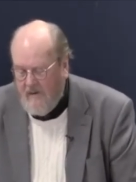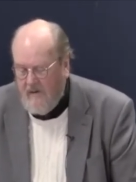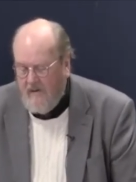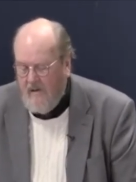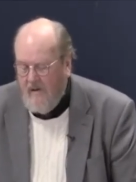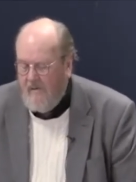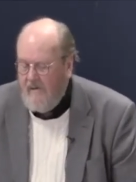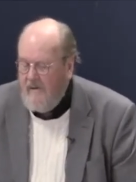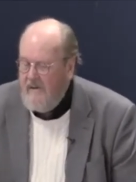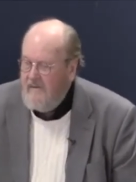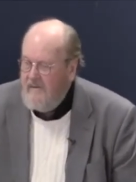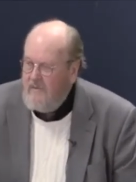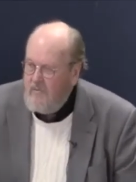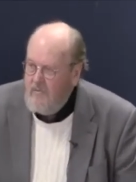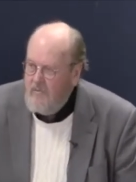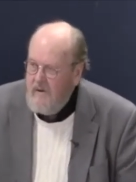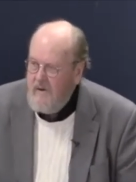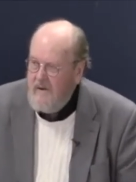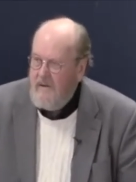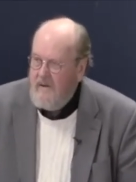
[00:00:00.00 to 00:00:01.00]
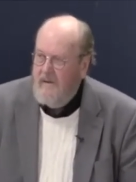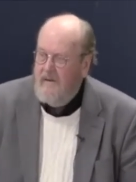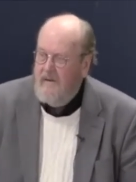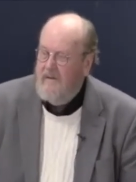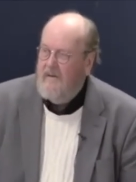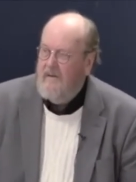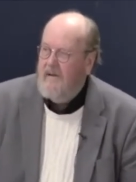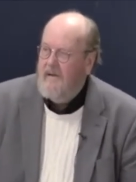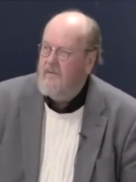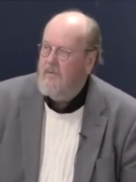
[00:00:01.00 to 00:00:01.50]
No, it is written.
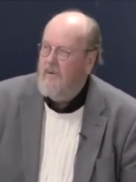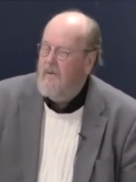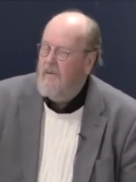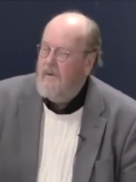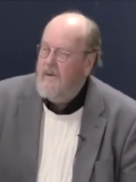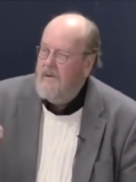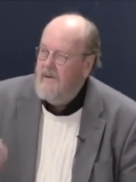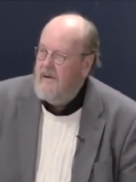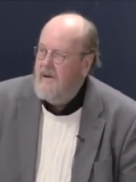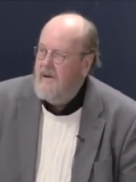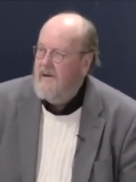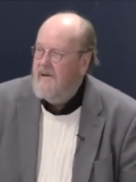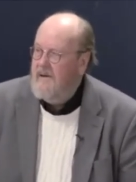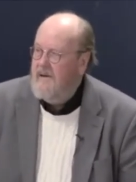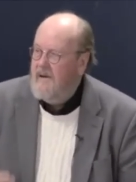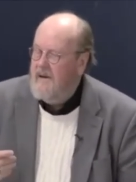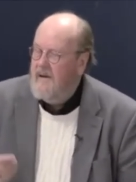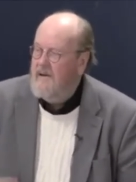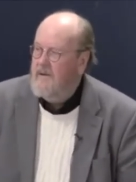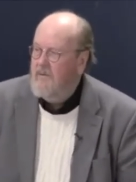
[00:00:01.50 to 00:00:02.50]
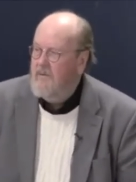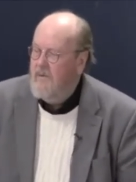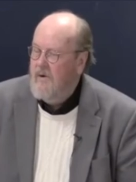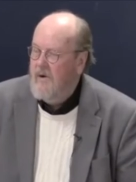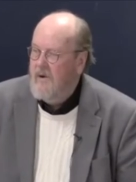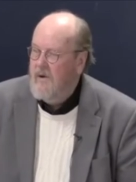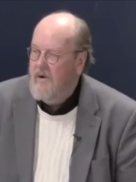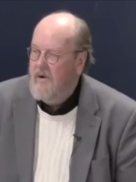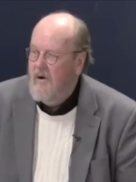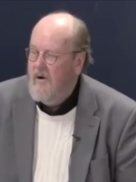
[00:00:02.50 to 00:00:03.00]
That's why we need to get the word
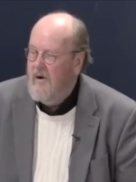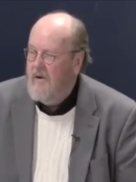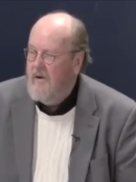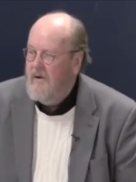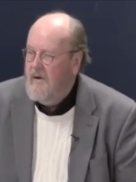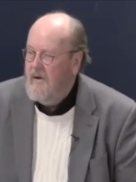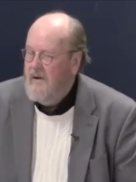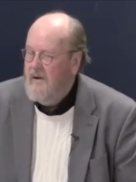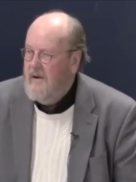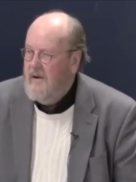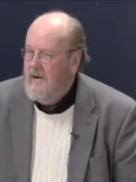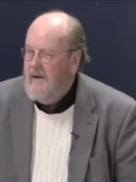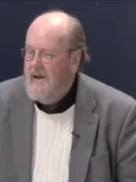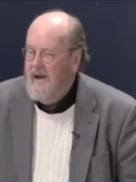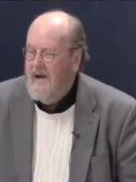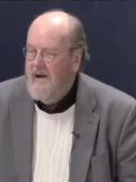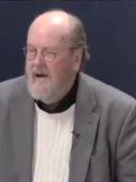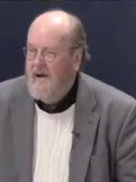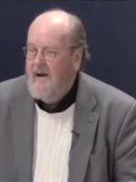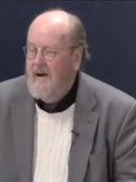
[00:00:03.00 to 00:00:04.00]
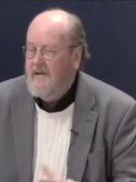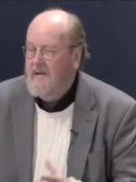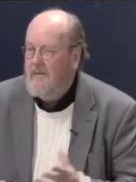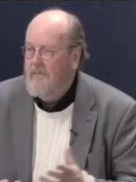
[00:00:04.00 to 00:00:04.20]
of God in our heart.